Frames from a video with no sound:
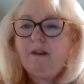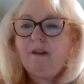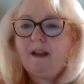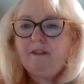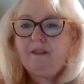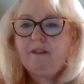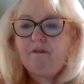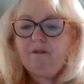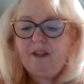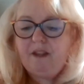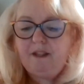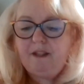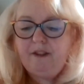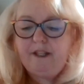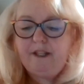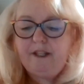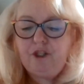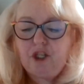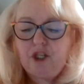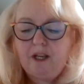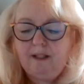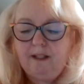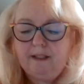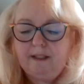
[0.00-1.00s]
rather than the
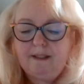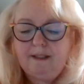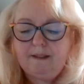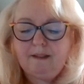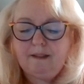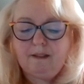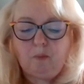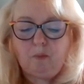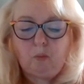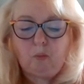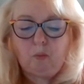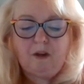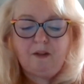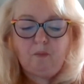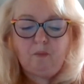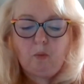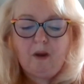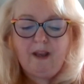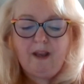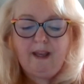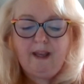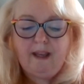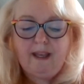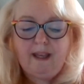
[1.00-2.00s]
jealous,
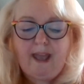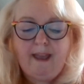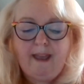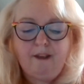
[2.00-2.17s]
one-way,